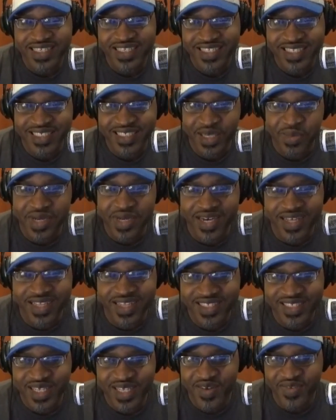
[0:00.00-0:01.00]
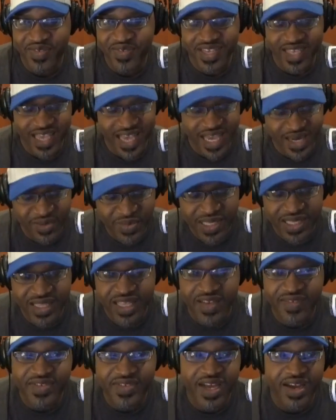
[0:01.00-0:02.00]
some of the other stuff can kind of be
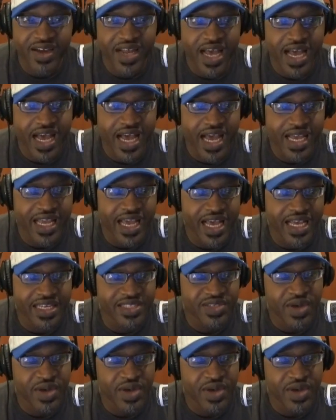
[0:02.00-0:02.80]
left out.